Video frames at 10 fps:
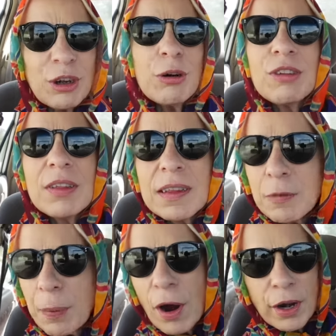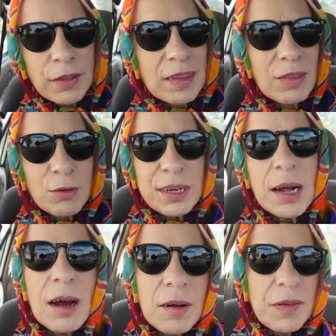to go to this park that's
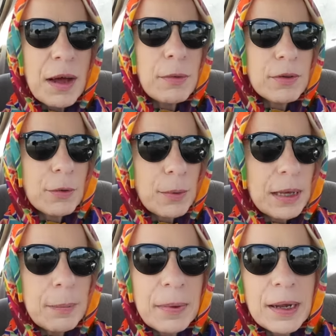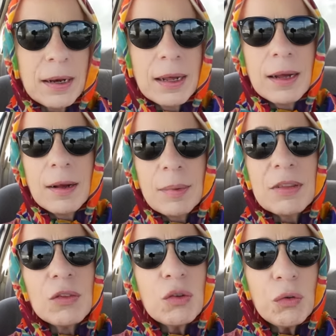3.5 hours away, but
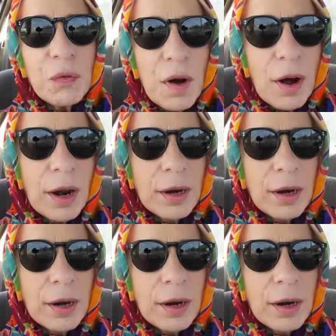it's too far.